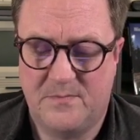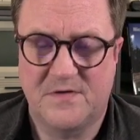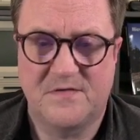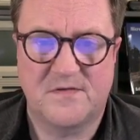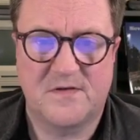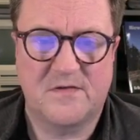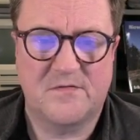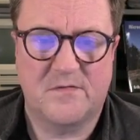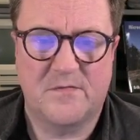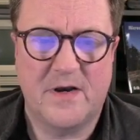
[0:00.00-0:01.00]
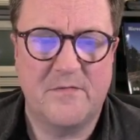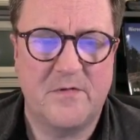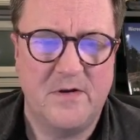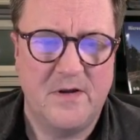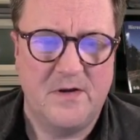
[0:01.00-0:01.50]
Business Central,
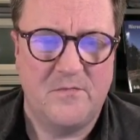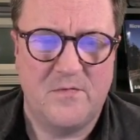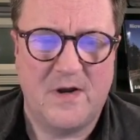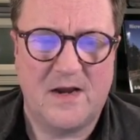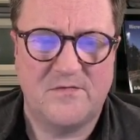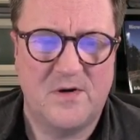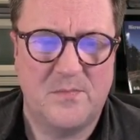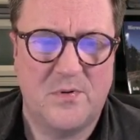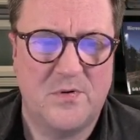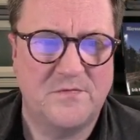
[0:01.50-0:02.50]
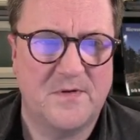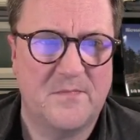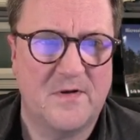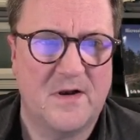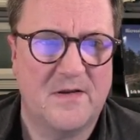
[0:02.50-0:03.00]
whenever we actually post
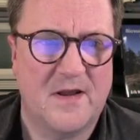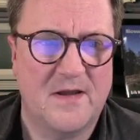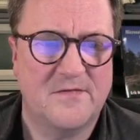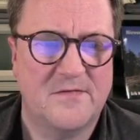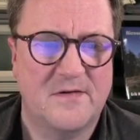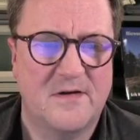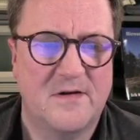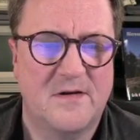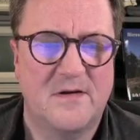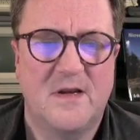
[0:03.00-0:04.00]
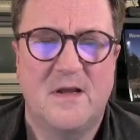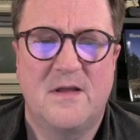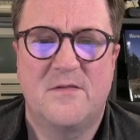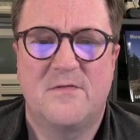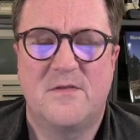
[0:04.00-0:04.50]
something like this,
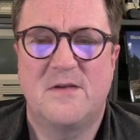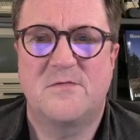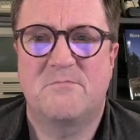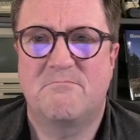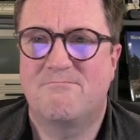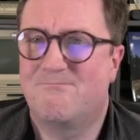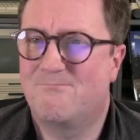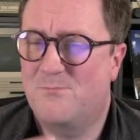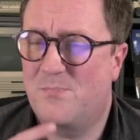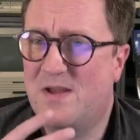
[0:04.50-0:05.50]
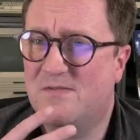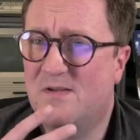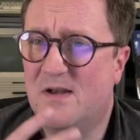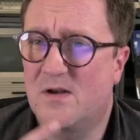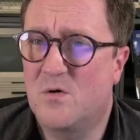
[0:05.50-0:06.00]
this
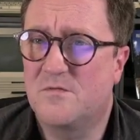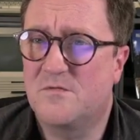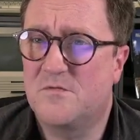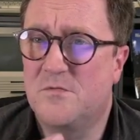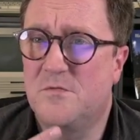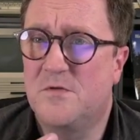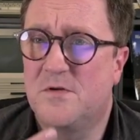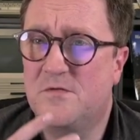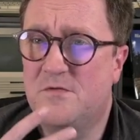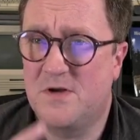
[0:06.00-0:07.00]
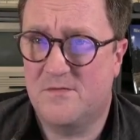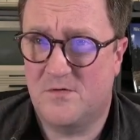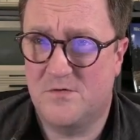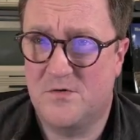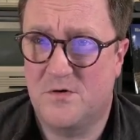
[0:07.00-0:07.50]
basically goes through the
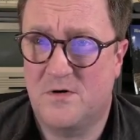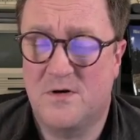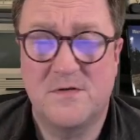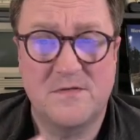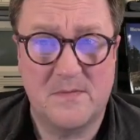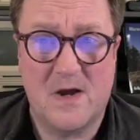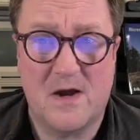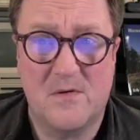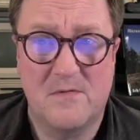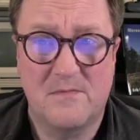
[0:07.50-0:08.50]
general journal somehow.